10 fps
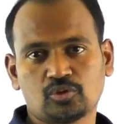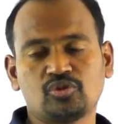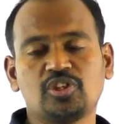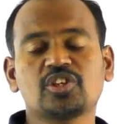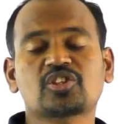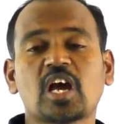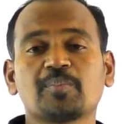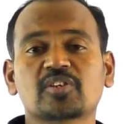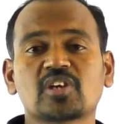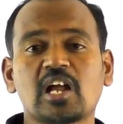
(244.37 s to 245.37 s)
So these
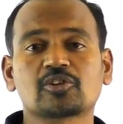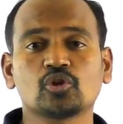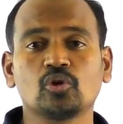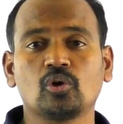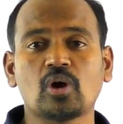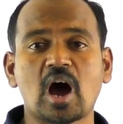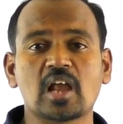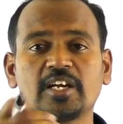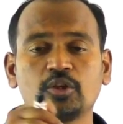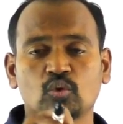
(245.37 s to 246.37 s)
topics also
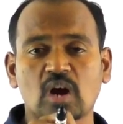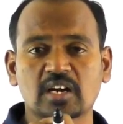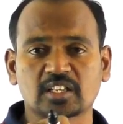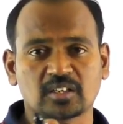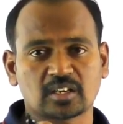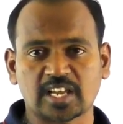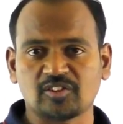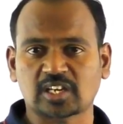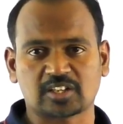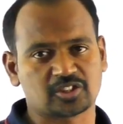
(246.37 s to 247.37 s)
already you got in the
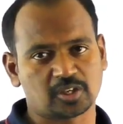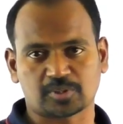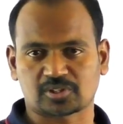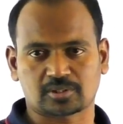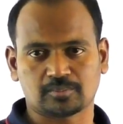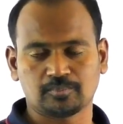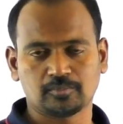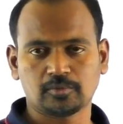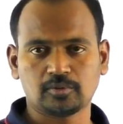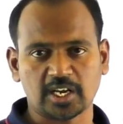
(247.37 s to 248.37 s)
9th class syllabus,
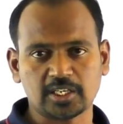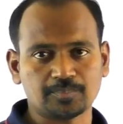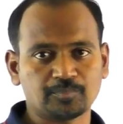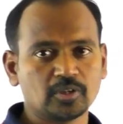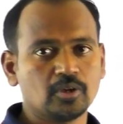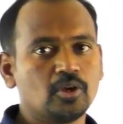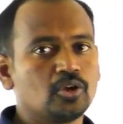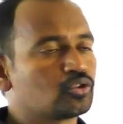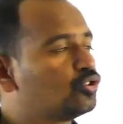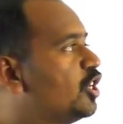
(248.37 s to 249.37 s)
right?
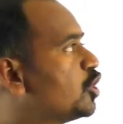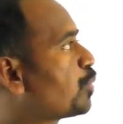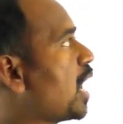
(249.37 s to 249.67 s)
So these